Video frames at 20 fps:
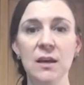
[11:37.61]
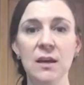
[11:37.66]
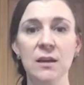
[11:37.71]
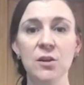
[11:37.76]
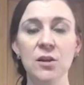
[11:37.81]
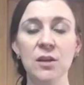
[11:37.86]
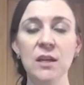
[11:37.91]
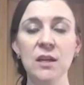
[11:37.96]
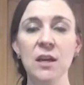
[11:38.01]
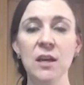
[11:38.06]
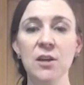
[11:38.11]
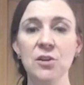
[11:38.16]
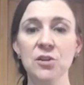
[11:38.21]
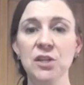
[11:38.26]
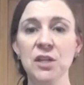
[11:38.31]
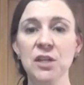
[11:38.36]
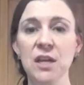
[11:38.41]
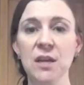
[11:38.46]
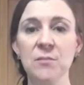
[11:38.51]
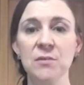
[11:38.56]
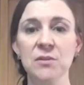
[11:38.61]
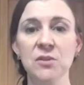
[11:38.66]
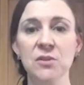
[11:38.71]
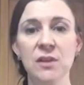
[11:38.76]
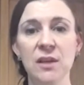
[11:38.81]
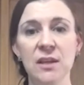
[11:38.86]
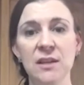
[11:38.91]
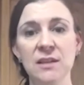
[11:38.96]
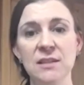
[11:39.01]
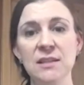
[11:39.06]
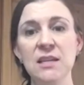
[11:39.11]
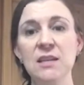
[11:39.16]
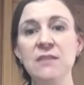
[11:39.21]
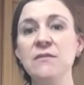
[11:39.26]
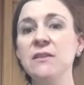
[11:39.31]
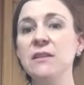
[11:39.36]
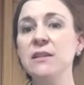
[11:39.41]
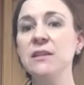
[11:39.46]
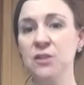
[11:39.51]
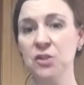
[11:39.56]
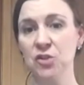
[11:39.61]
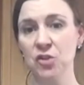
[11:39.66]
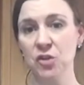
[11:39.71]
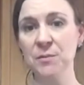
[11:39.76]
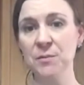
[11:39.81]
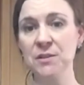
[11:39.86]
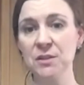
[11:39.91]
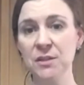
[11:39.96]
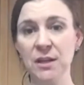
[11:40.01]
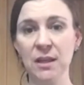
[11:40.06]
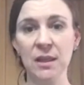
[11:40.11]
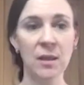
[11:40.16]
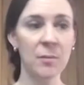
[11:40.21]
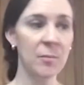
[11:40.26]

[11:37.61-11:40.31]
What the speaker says: cookie cutter shape so that it's evenly distributed at the